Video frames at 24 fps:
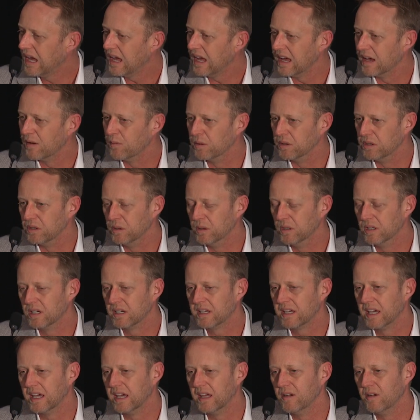And when you
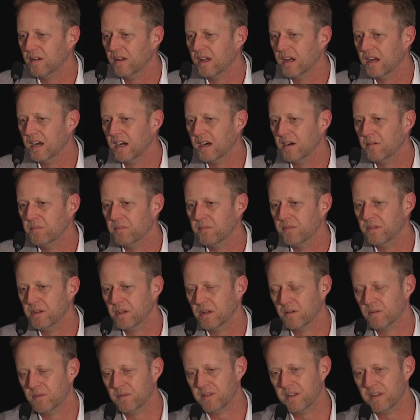look at, um, you know,